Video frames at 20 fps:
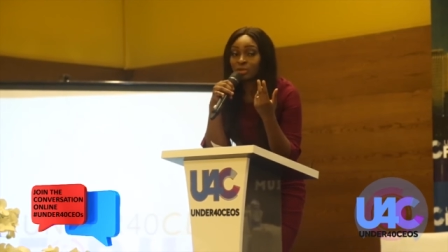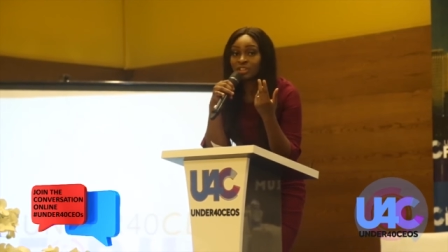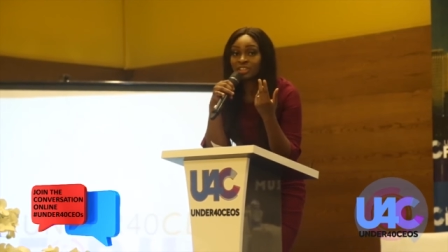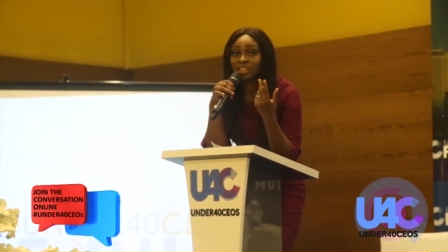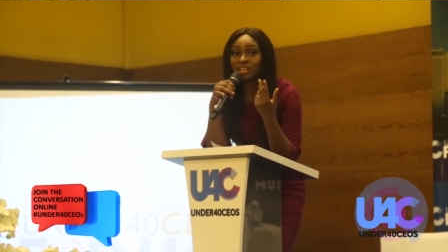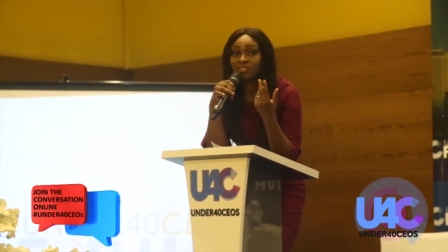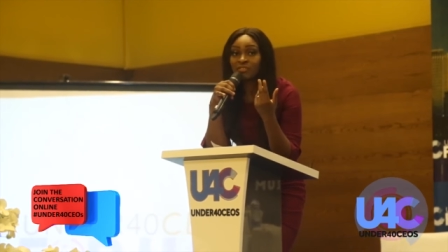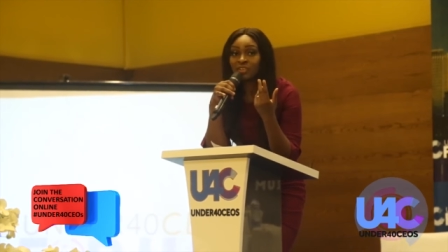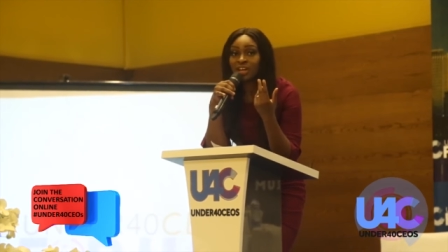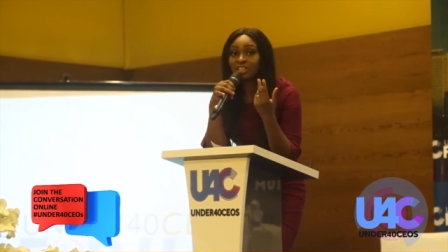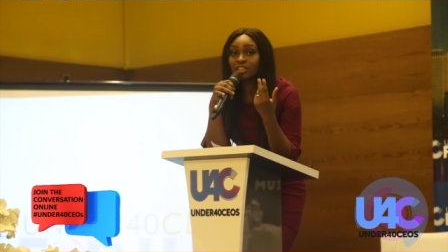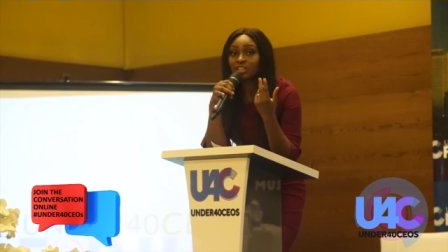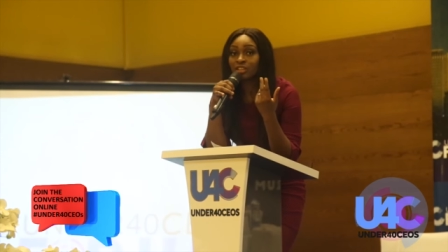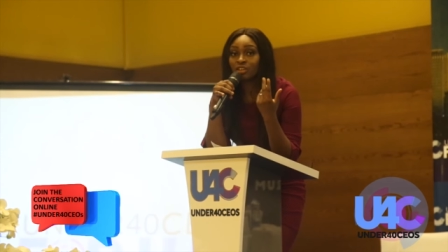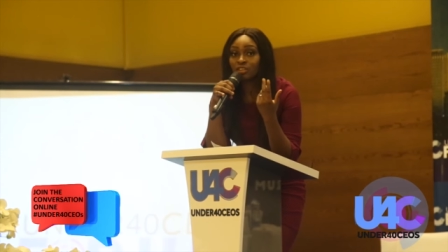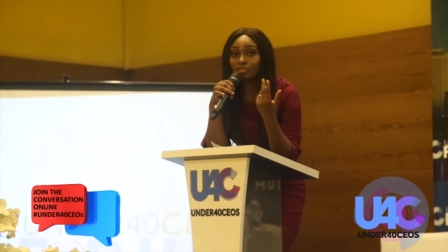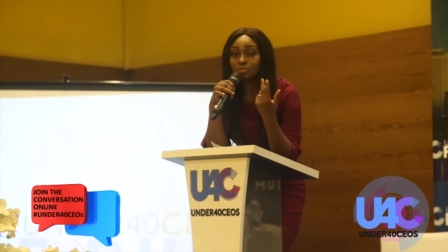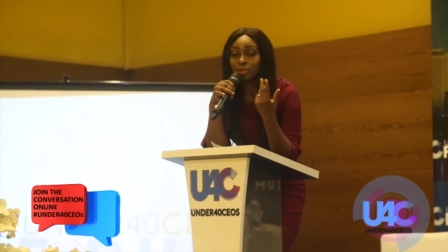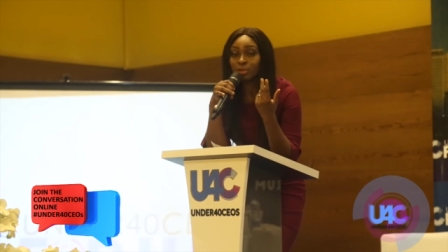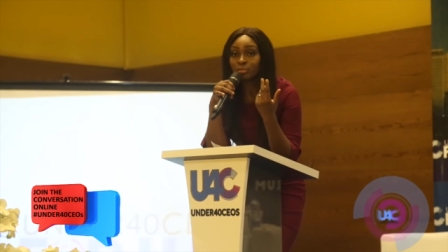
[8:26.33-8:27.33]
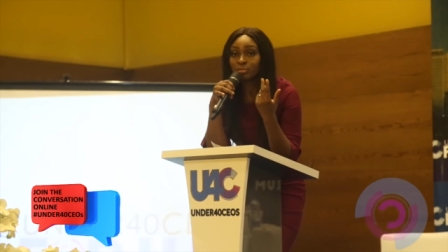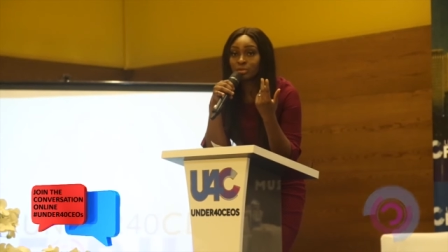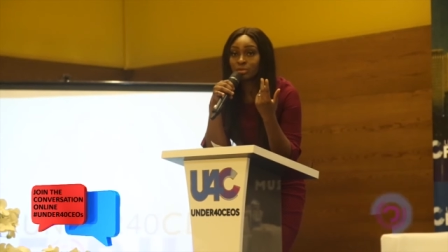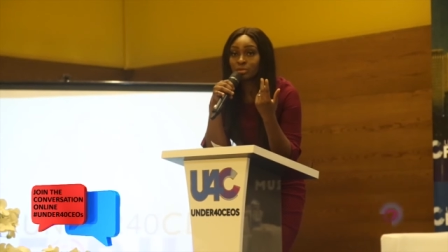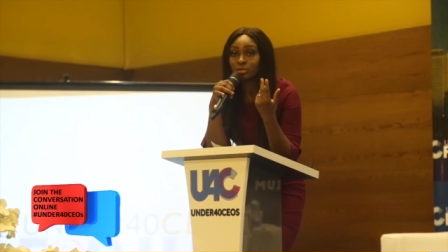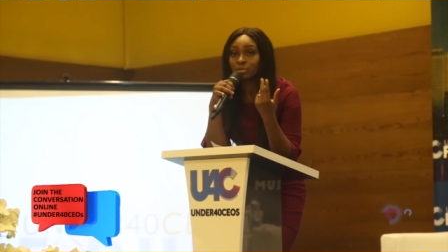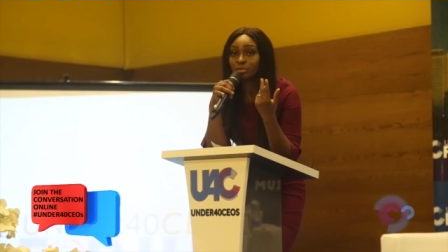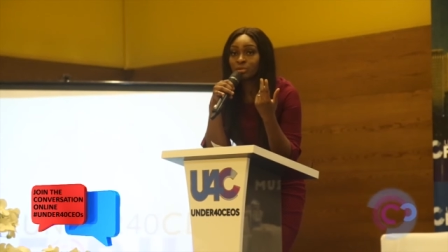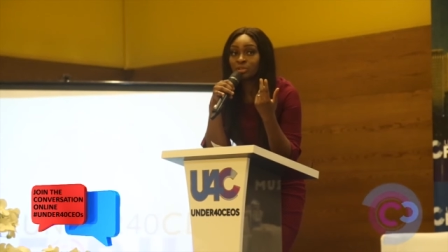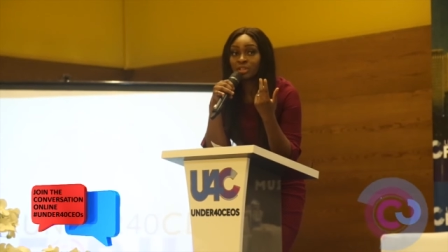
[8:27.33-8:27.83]
Because I find a lot of
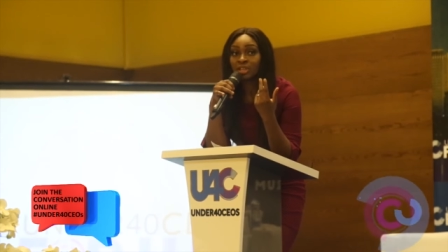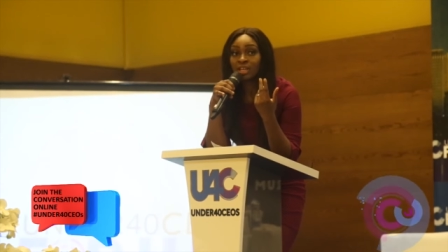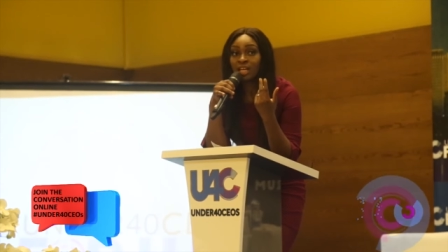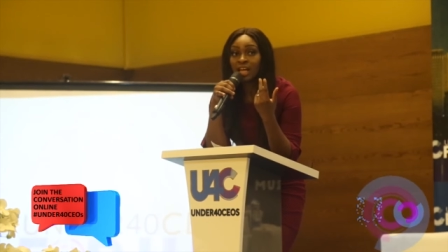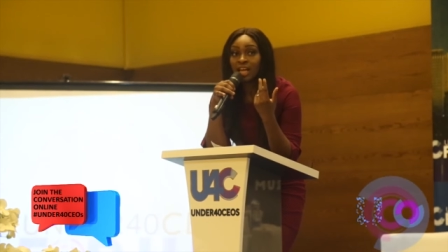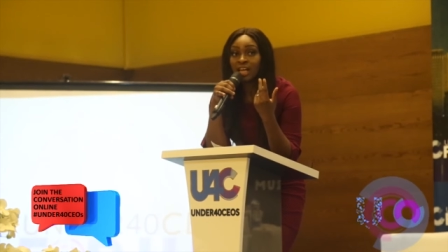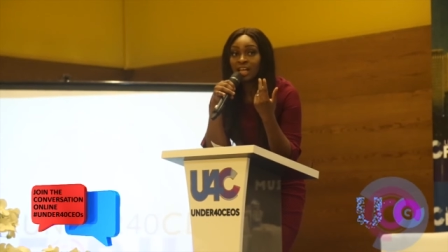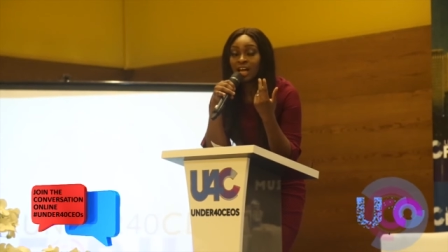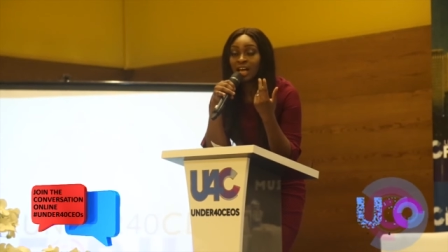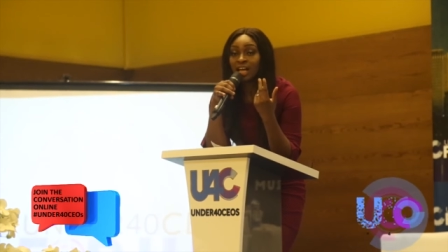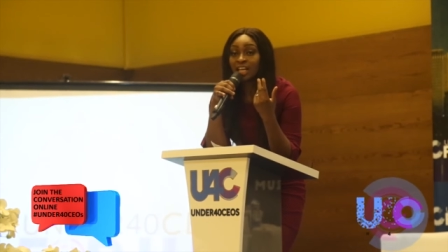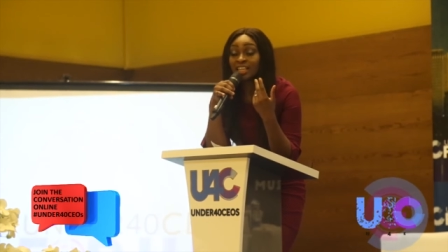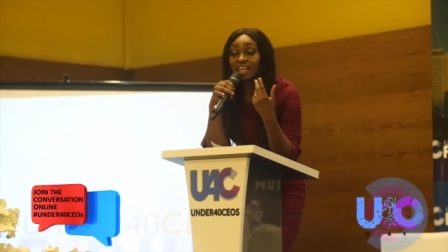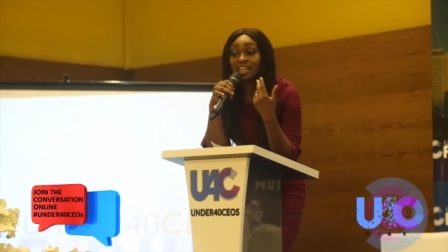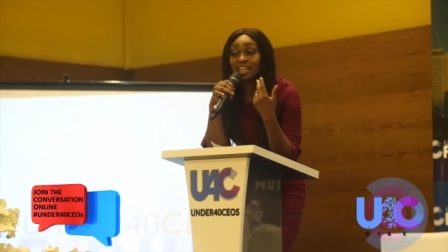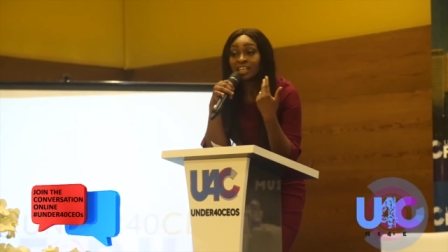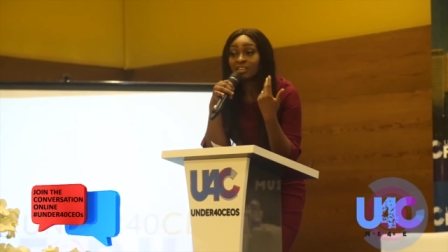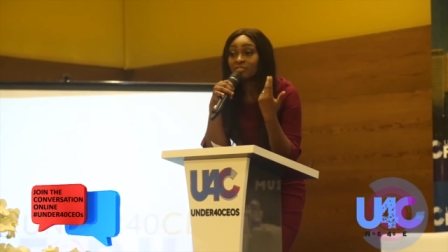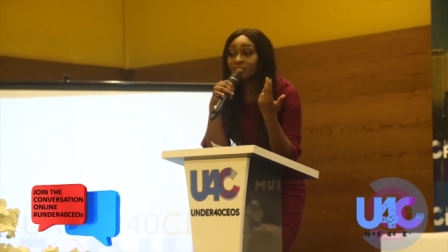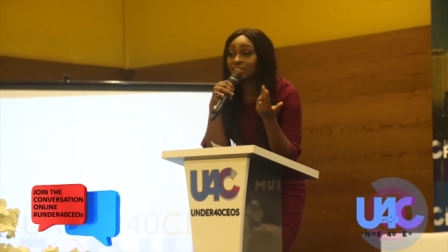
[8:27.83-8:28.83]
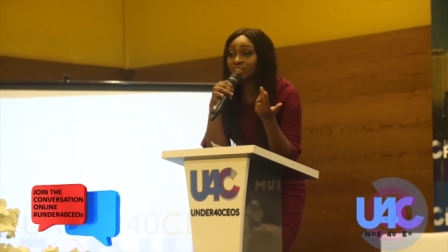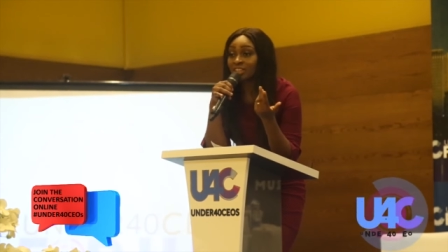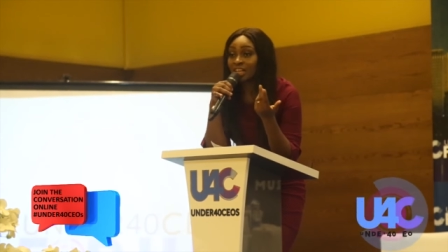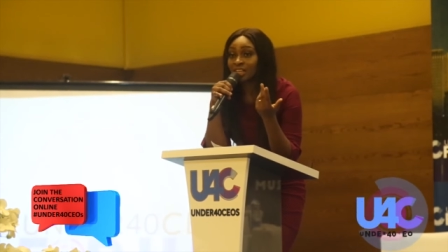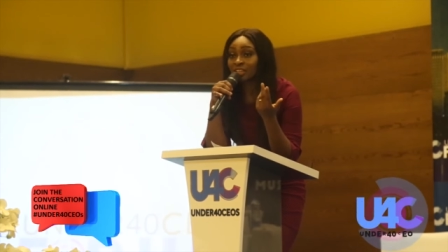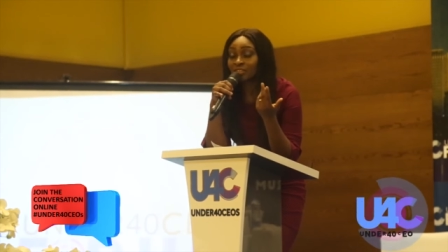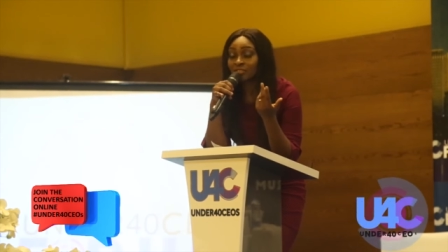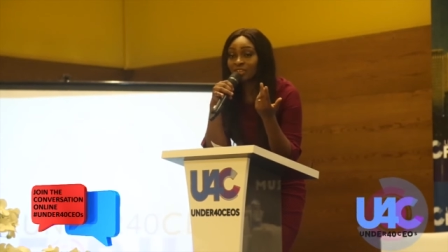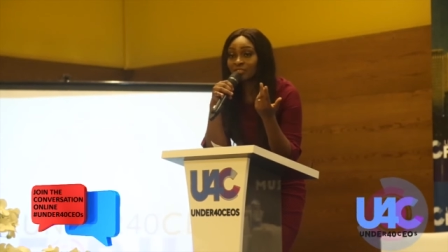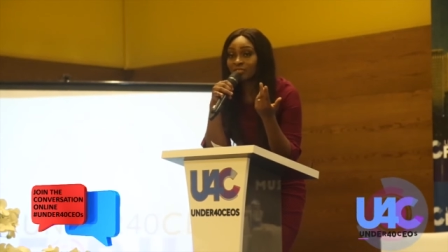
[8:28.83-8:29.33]
people that give this
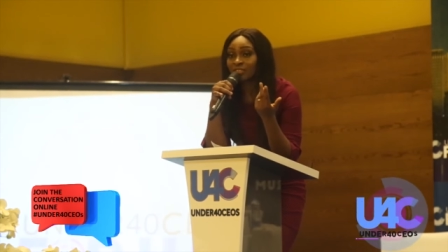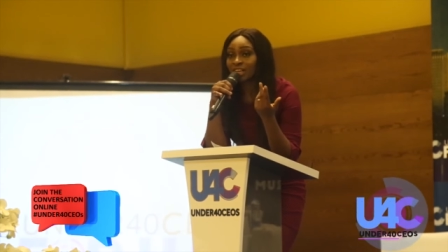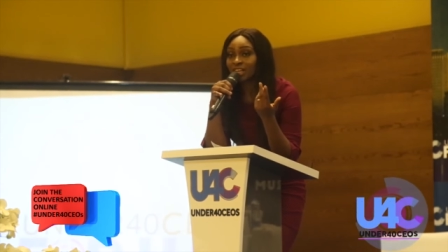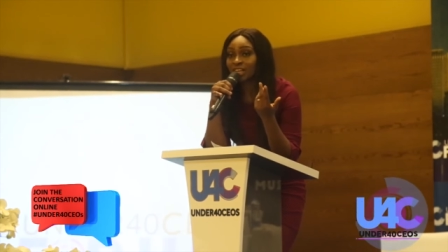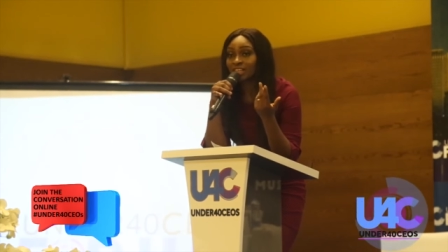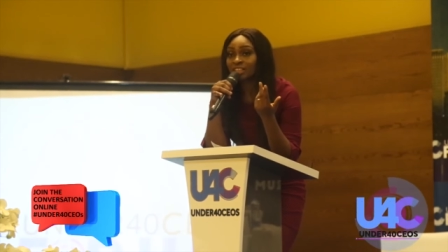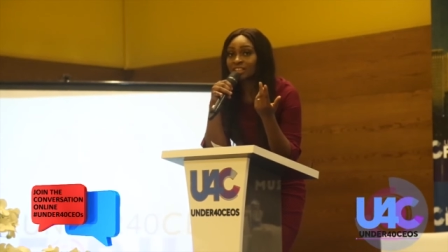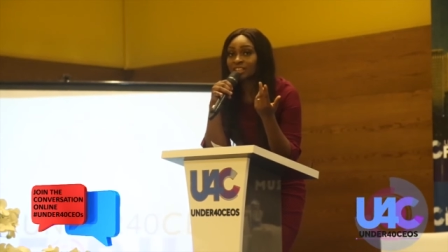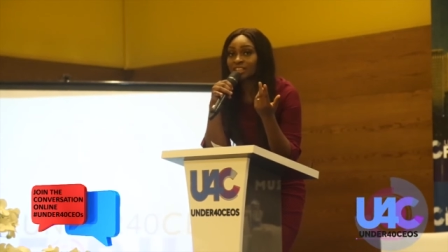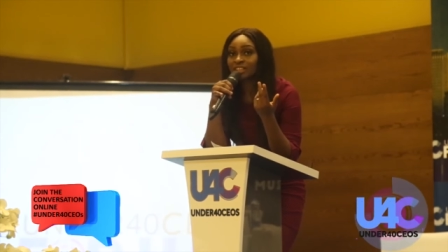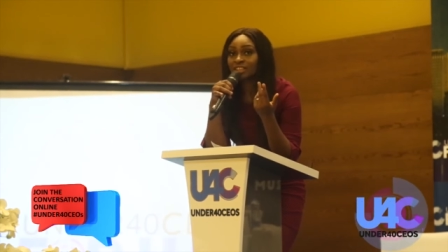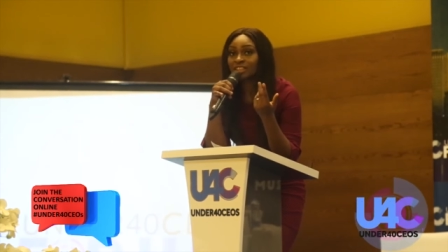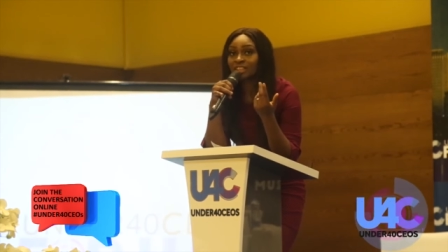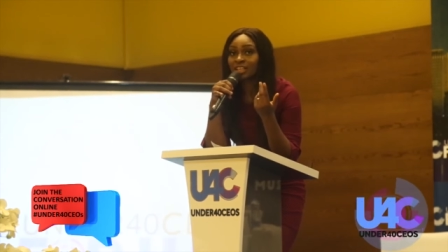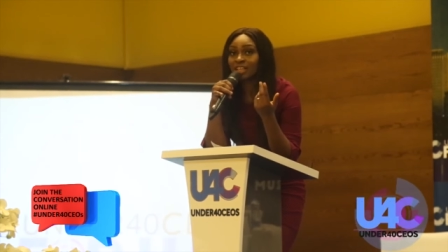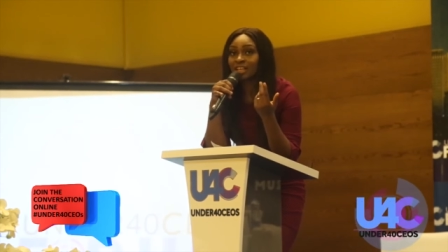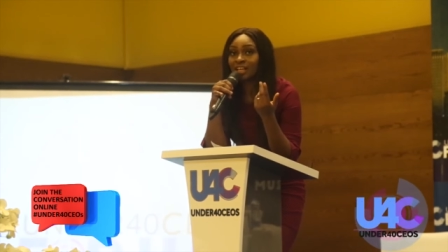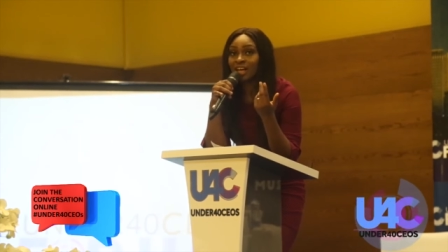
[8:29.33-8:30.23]
kind of advice,